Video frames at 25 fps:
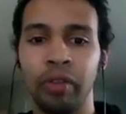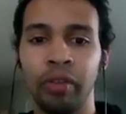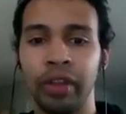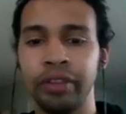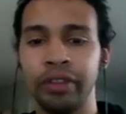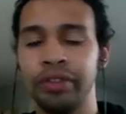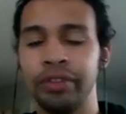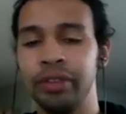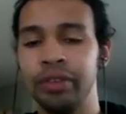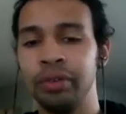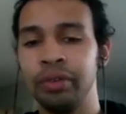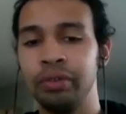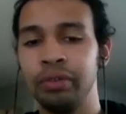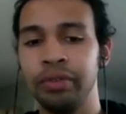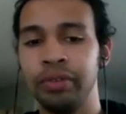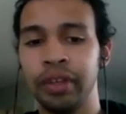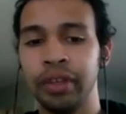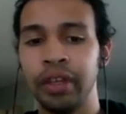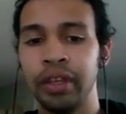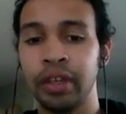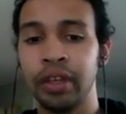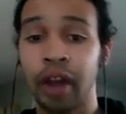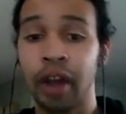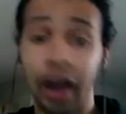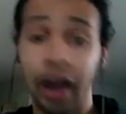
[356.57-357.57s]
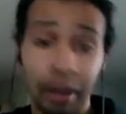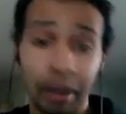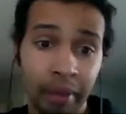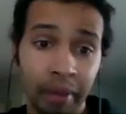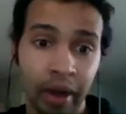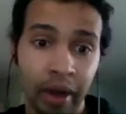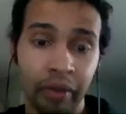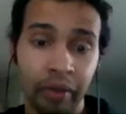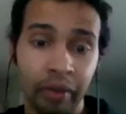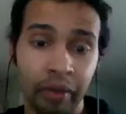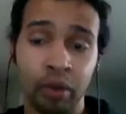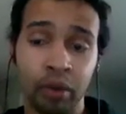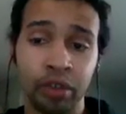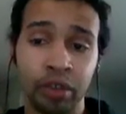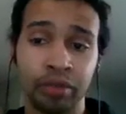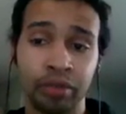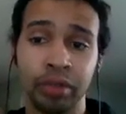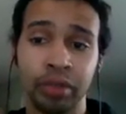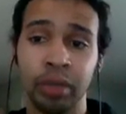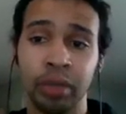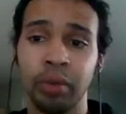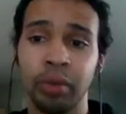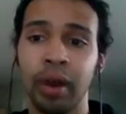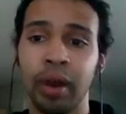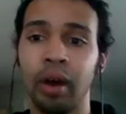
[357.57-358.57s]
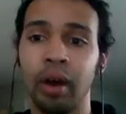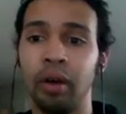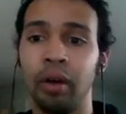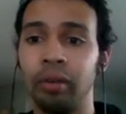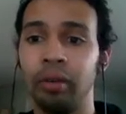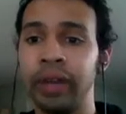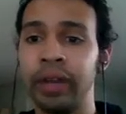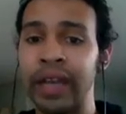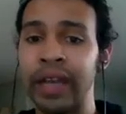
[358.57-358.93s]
They do the combat, of course, really well.